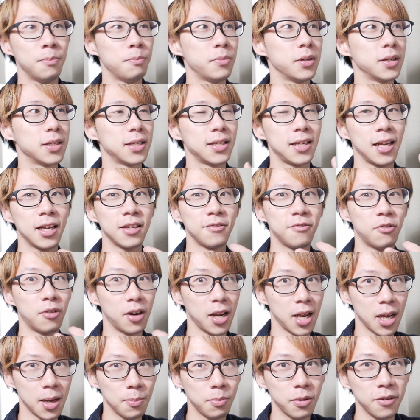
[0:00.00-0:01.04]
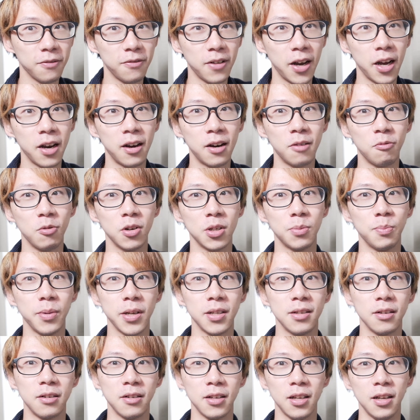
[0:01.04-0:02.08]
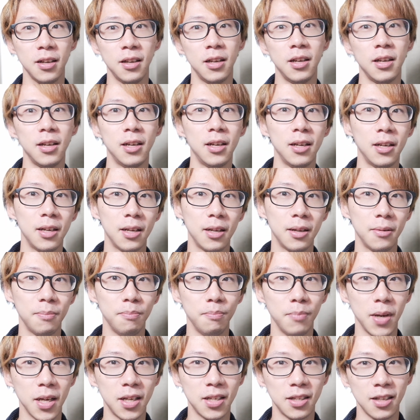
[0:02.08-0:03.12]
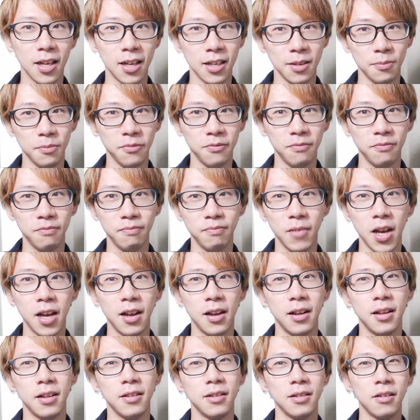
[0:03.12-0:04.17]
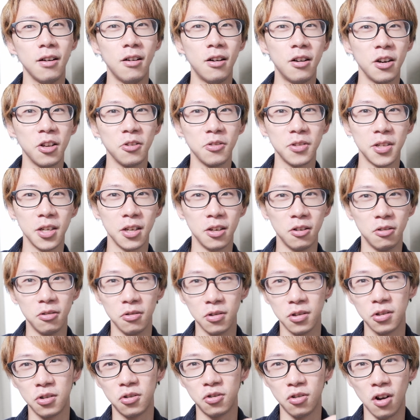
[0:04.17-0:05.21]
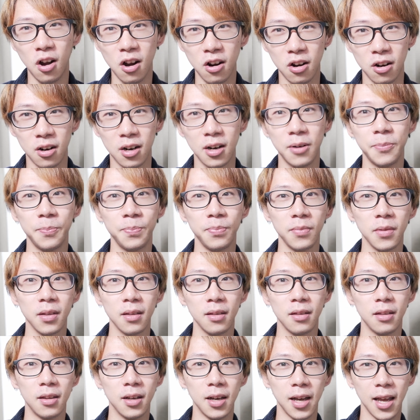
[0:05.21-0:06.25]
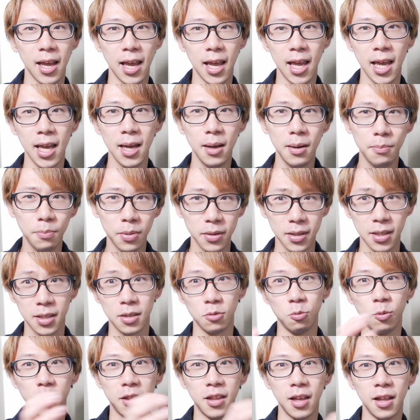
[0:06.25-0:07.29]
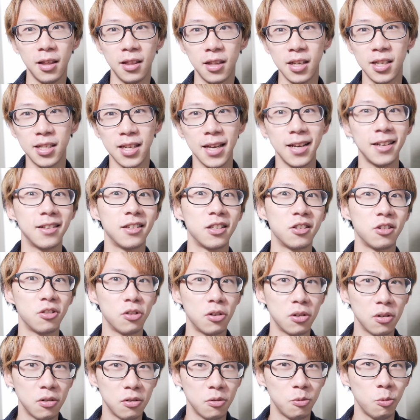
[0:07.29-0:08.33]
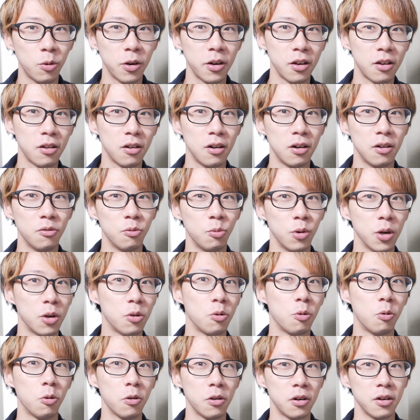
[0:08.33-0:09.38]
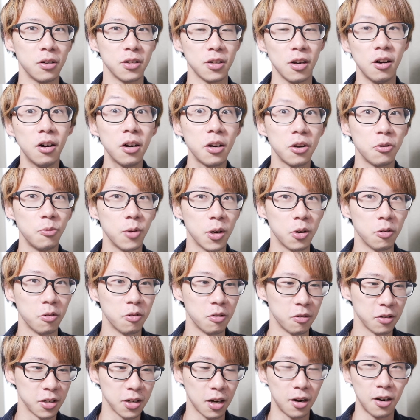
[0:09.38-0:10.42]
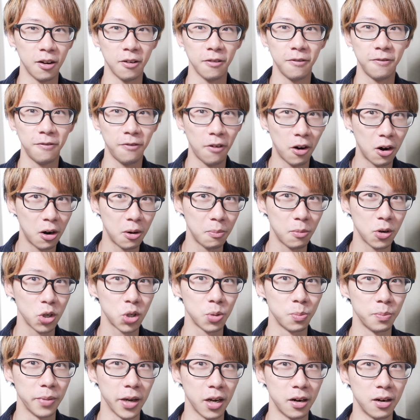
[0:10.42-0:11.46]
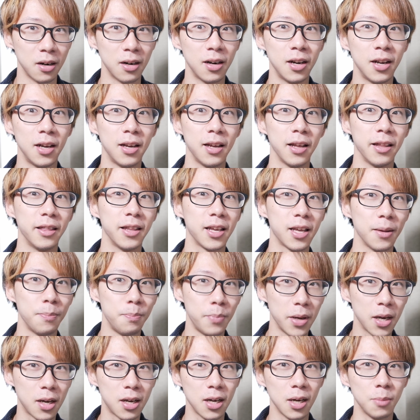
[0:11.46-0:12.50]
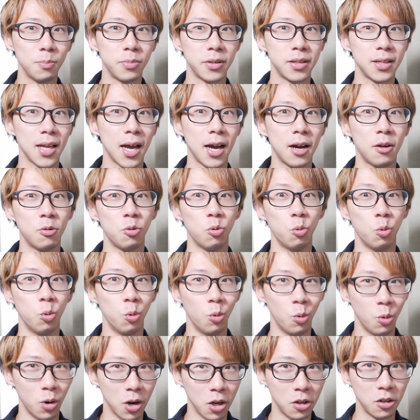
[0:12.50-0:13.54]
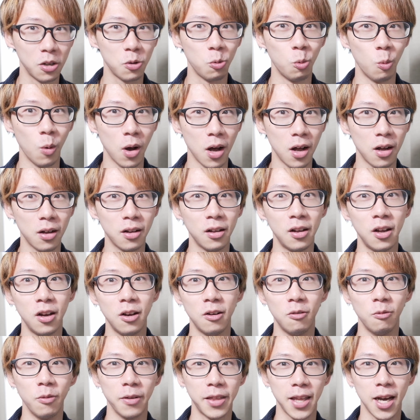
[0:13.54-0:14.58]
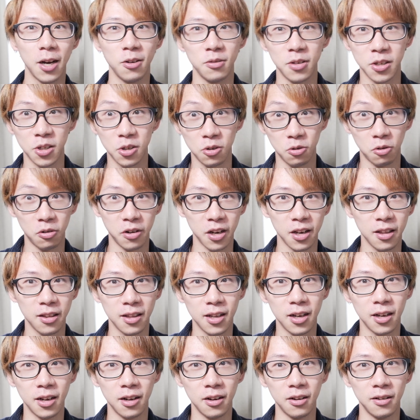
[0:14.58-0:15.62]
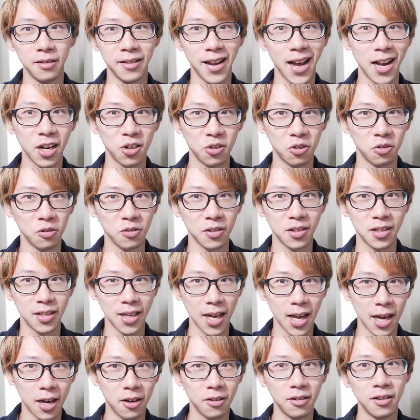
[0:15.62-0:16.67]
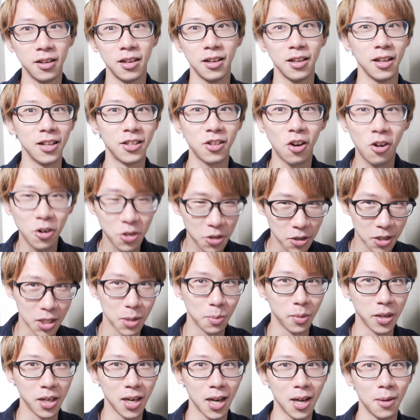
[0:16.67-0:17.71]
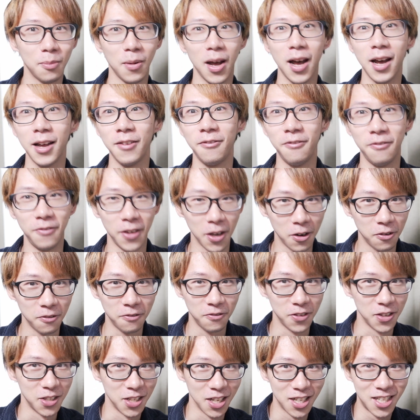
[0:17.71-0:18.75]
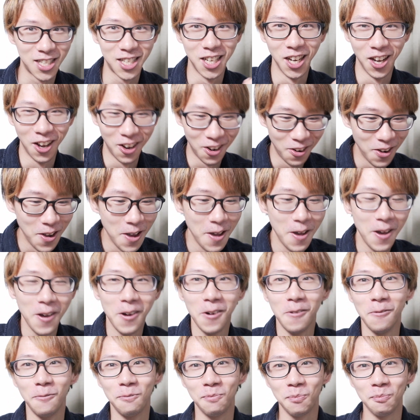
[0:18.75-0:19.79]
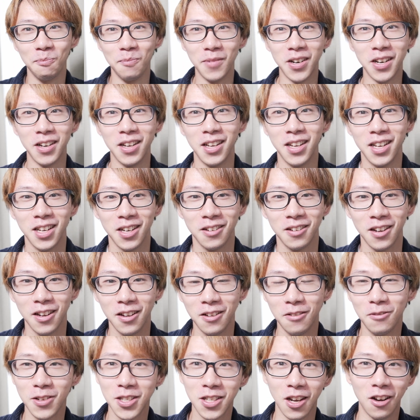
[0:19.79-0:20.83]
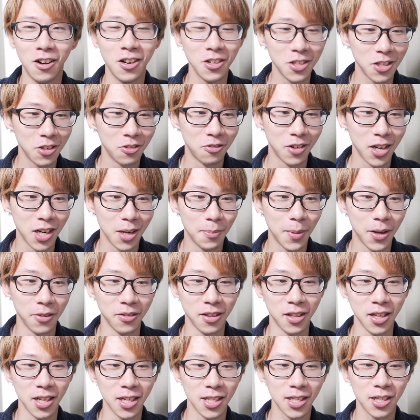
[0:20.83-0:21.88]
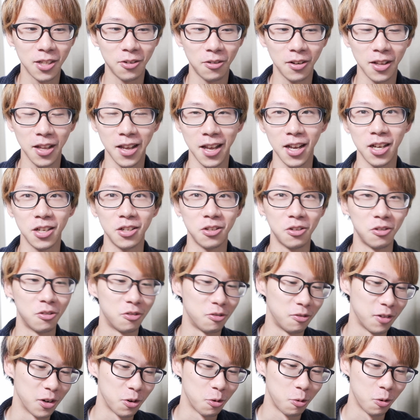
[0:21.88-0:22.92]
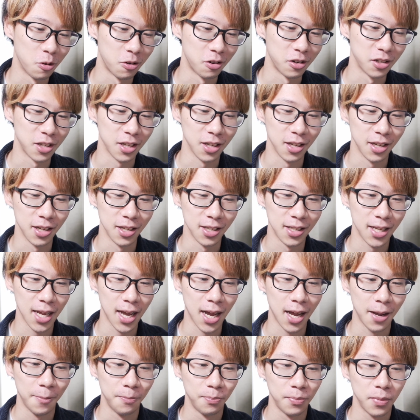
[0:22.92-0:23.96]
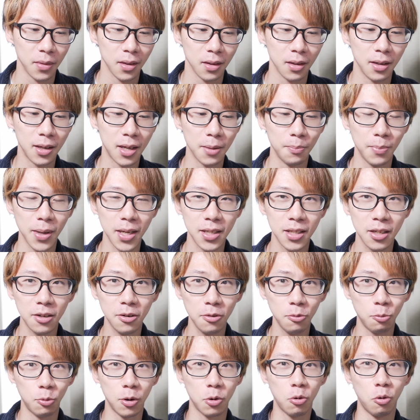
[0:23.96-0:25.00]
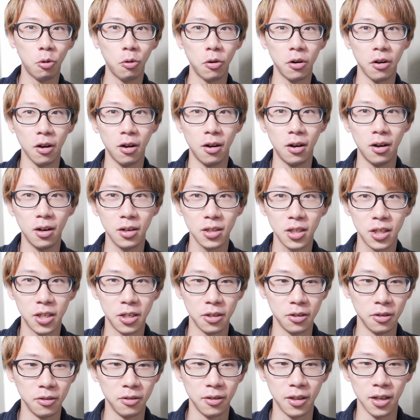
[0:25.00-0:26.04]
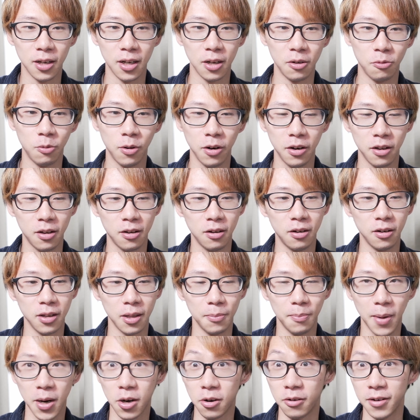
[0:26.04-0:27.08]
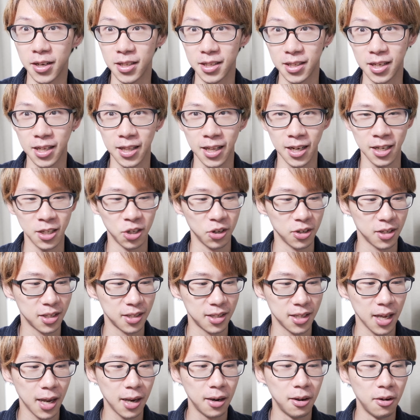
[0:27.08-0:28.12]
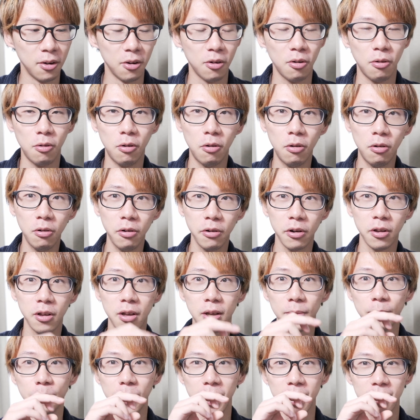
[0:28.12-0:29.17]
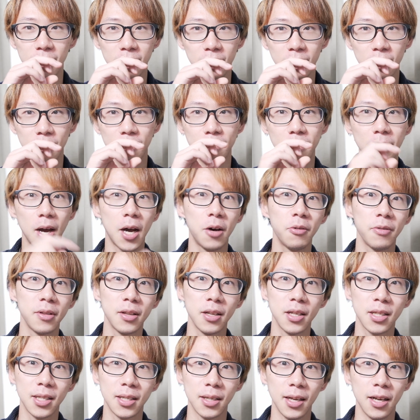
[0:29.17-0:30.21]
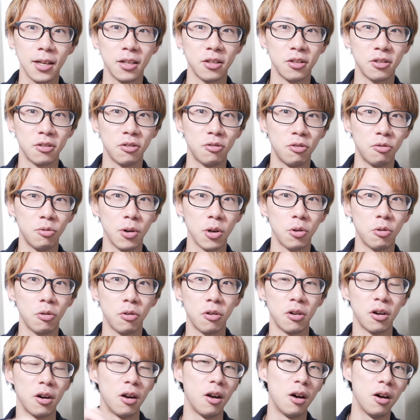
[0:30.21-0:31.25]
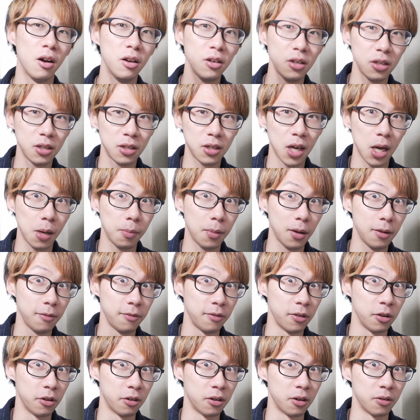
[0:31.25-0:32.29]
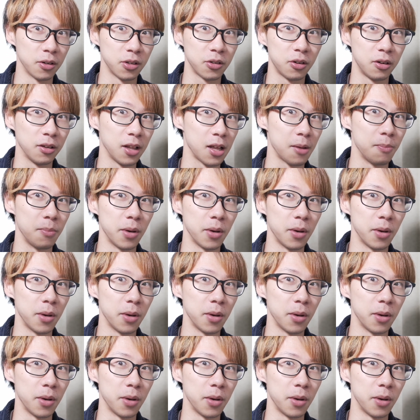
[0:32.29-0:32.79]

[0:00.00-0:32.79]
stands for amplifier, which basically makes that audio signal stronger, the amps within these external what I call recorders, audio recorders, are far much better, and they can pick up sound really well without distorting the natural sound. It's hard to explain. I failed physics, so but what's also great about these sort of like external recorders is that you can basically record onto the what I call the micro SD that I just said, or you could basically mount this external recorder on top of your sort of like